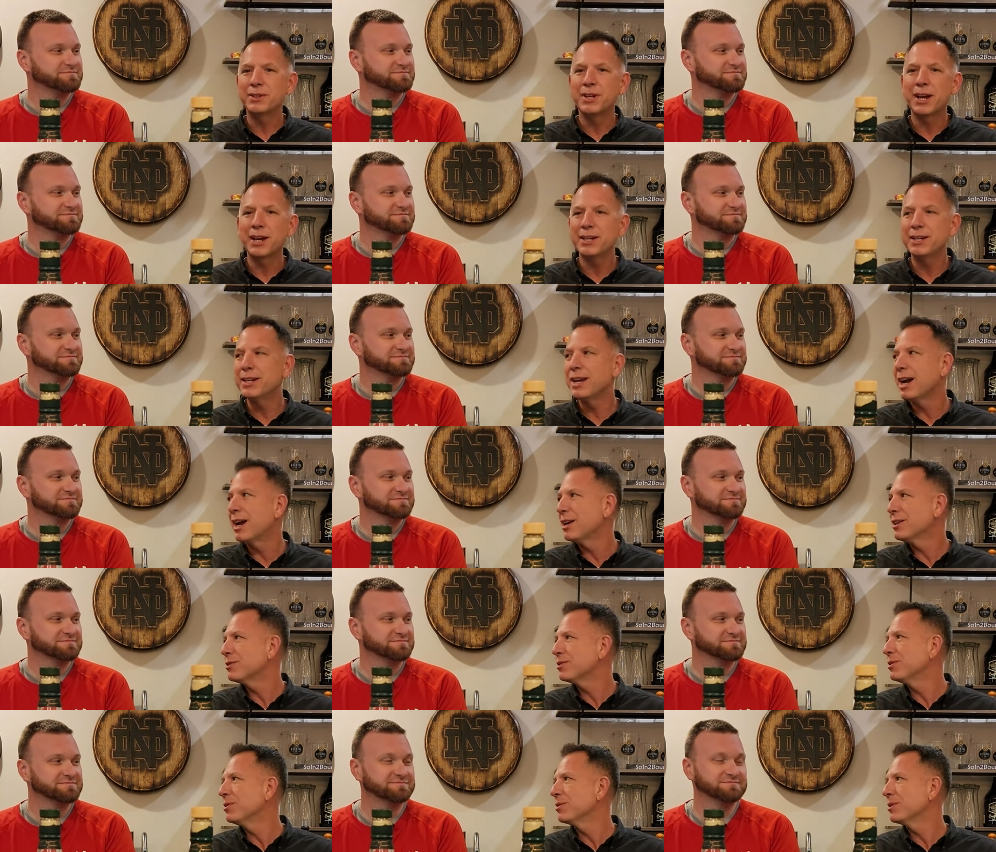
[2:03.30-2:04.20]

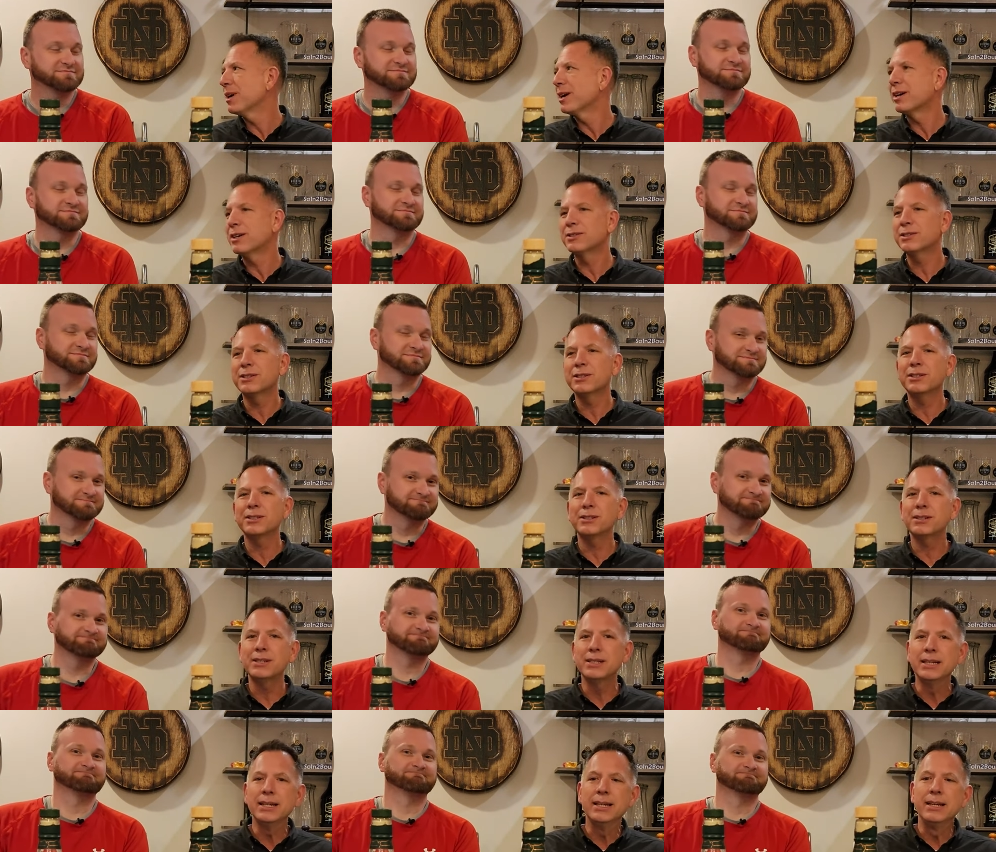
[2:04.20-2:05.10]
Speaker 1: 99,
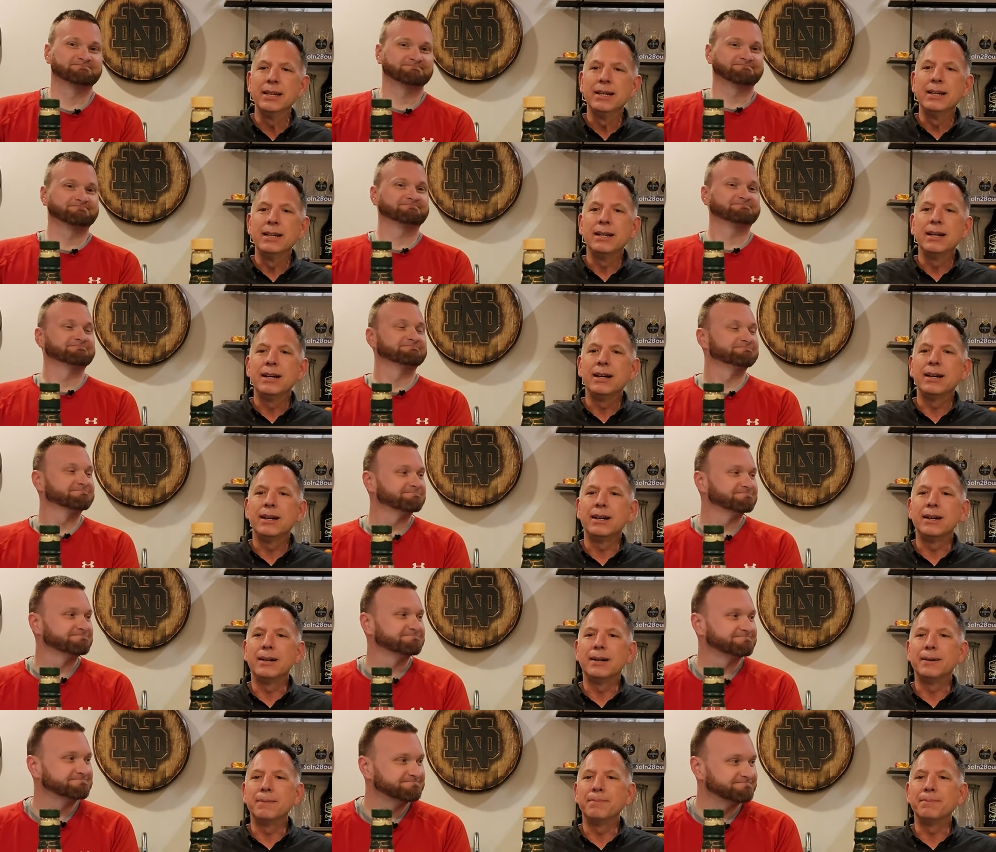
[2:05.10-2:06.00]
2000.
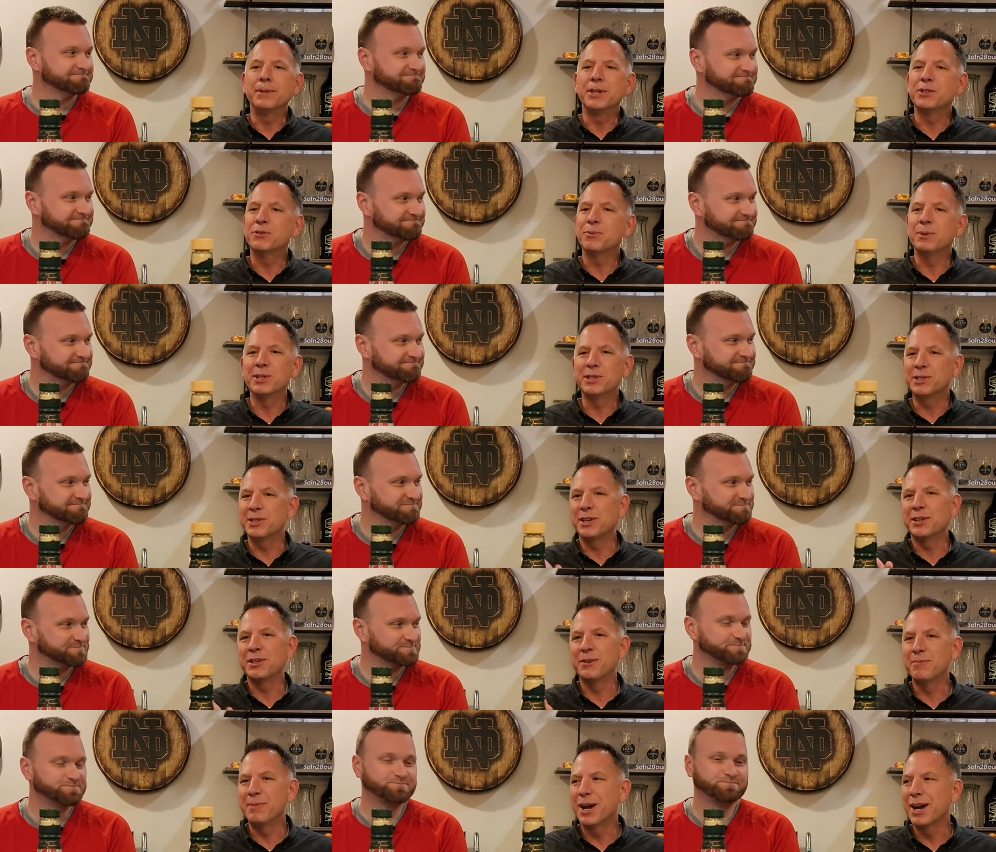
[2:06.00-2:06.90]
Um, it's been
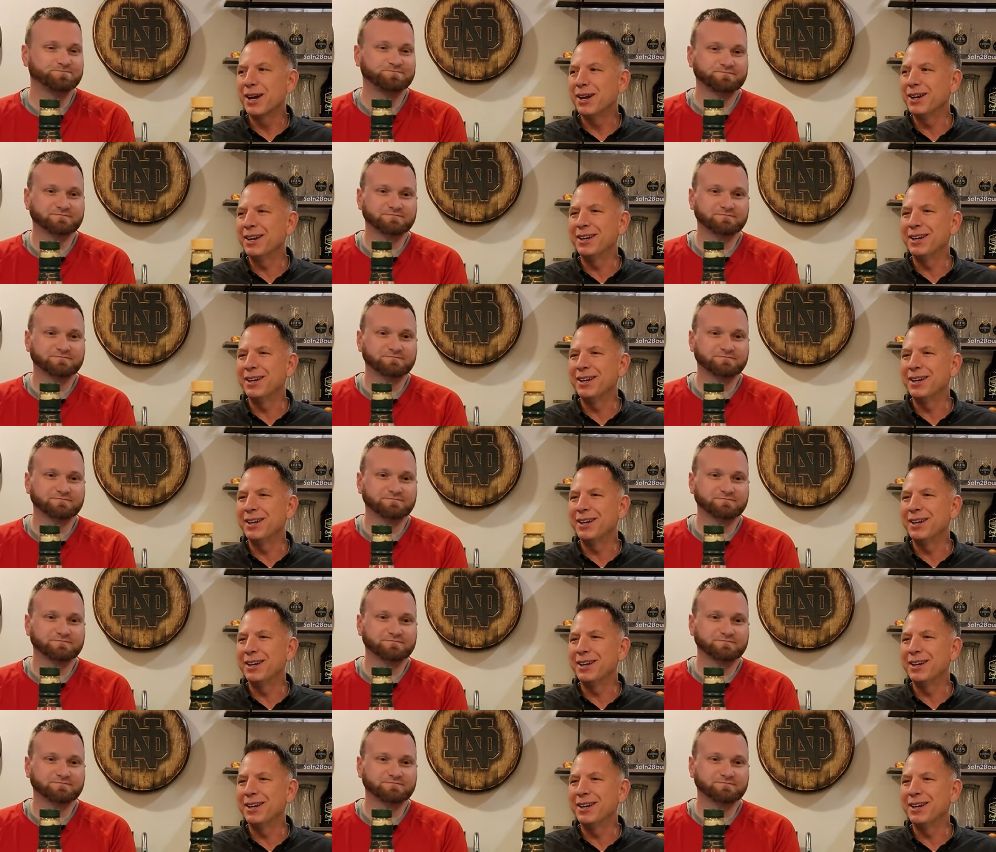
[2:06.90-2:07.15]
sitting in my,